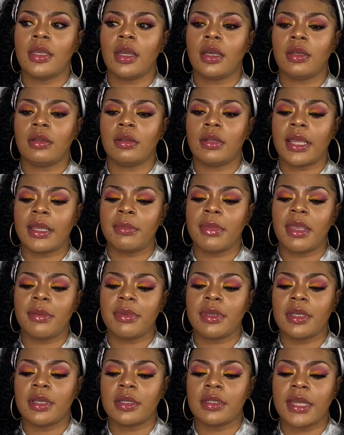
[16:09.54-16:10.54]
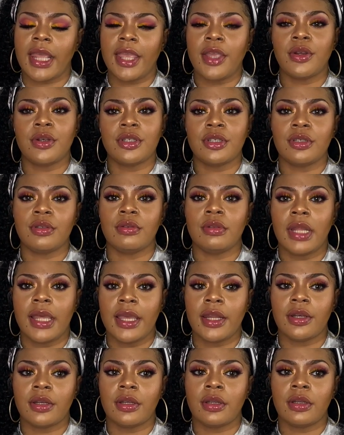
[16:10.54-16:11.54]
Like maybe a day or two
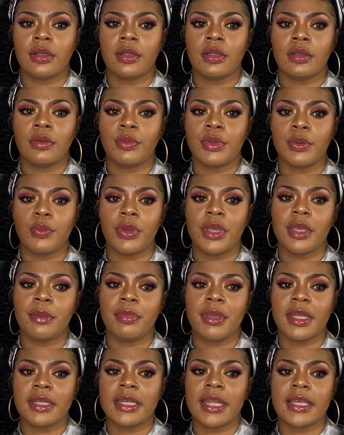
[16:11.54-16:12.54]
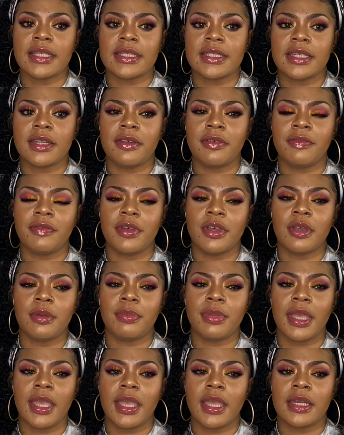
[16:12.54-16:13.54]
later, we went and picked that stuff up.
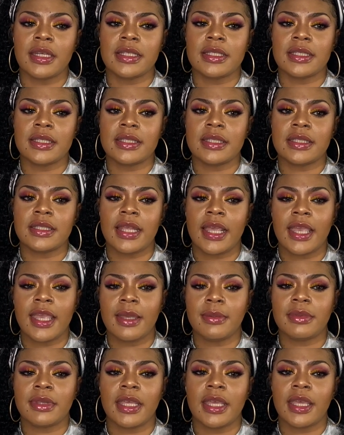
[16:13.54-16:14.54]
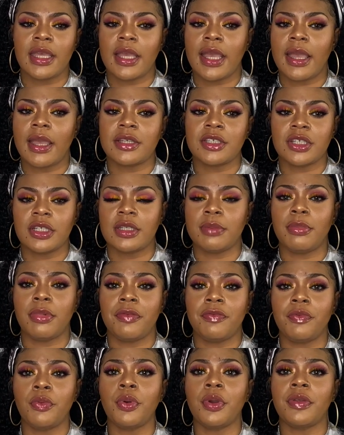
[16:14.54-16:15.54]
And the same thing actually
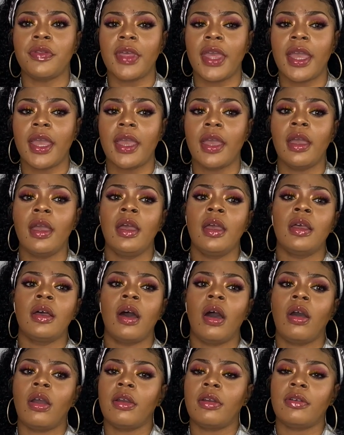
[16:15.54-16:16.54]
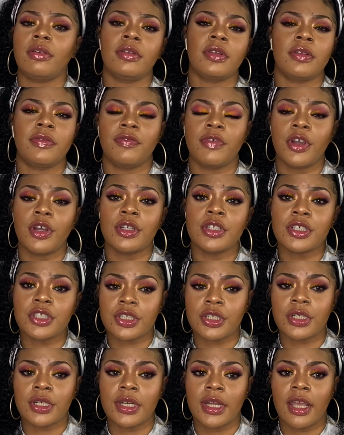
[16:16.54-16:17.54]
before that, the
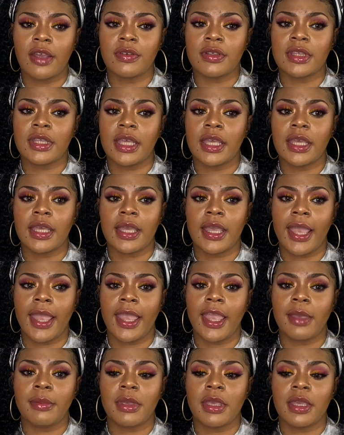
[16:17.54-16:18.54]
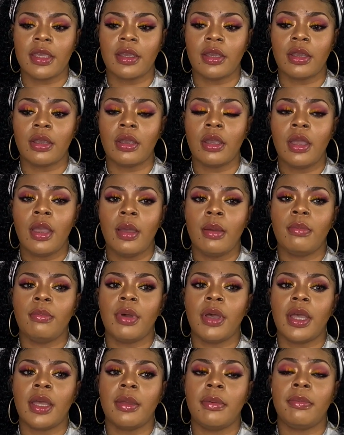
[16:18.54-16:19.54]
furniture and everything came here.
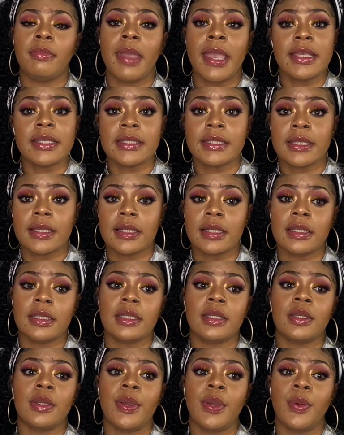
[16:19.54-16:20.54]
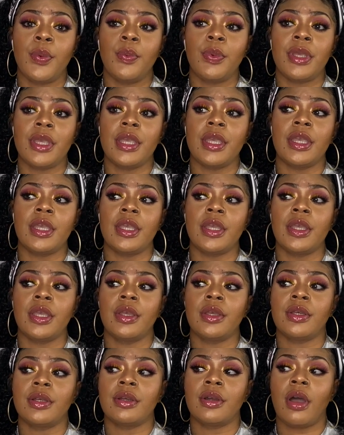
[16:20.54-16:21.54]
But basically we
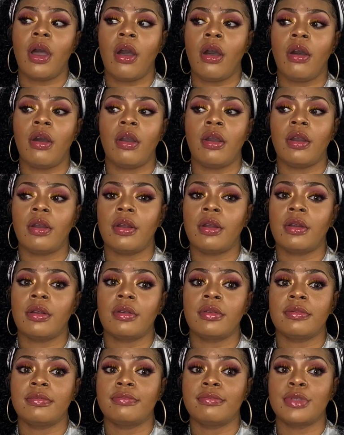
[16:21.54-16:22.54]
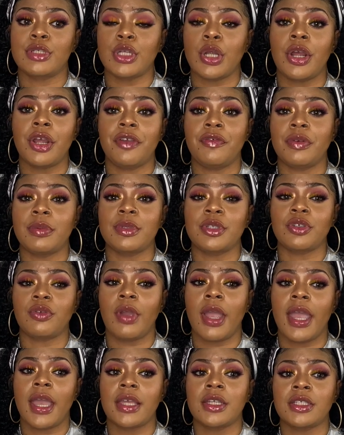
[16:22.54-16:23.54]
are starting from
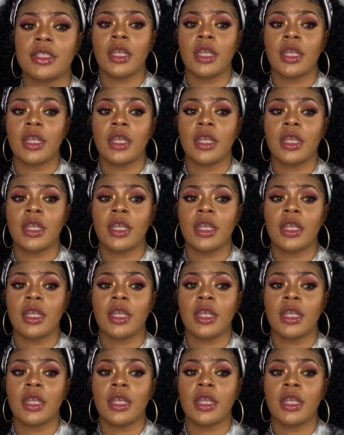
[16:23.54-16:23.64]
scratch.